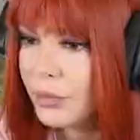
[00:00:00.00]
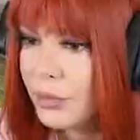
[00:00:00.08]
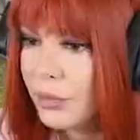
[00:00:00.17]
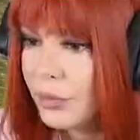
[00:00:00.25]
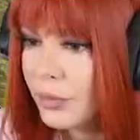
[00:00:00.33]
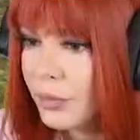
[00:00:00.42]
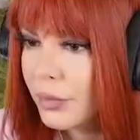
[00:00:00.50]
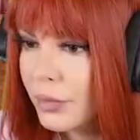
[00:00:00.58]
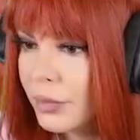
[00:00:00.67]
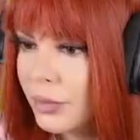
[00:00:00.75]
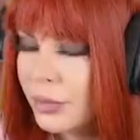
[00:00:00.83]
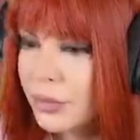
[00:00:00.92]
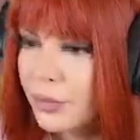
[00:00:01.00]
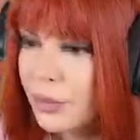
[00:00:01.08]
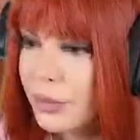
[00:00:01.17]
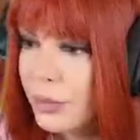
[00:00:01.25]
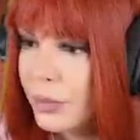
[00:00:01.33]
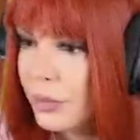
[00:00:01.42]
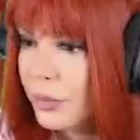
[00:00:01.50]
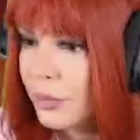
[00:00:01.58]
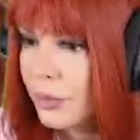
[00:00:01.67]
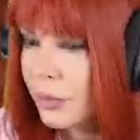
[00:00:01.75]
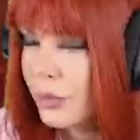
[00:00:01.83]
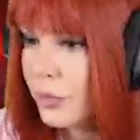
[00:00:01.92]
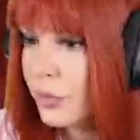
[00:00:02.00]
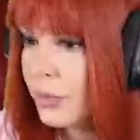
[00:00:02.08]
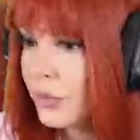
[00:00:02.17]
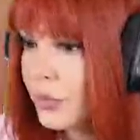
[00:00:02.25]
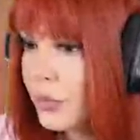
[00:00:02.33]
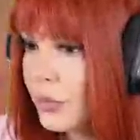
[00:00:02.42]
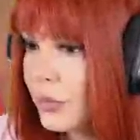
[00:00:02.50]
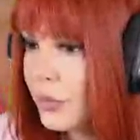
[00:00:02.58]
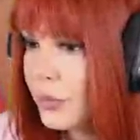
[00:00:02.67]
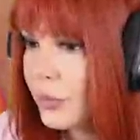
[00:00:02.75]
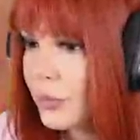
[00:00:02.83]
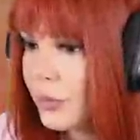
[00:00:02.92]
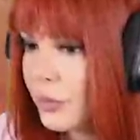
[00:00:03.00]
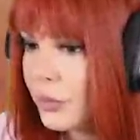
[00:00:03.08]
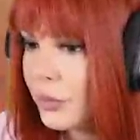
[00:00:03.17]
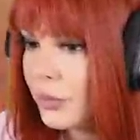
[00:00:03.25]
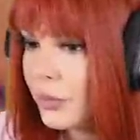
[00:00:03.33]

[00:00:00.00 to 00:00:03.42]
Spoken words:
(no one is talking)